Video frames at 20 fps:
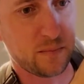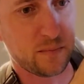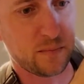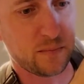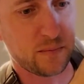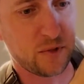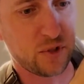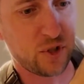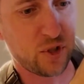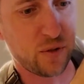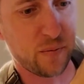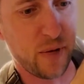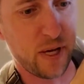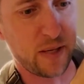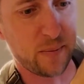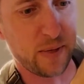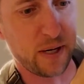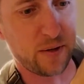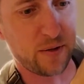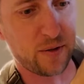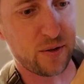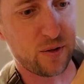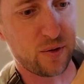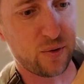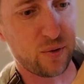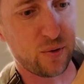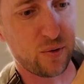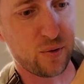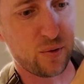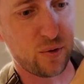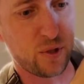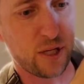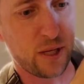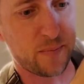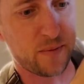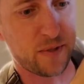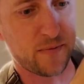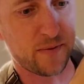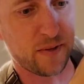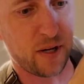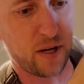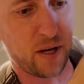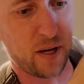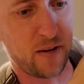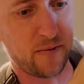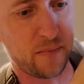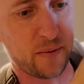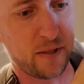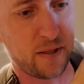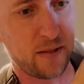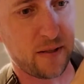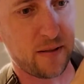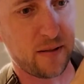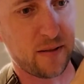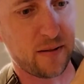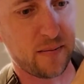This should make about 2 cups of coffee.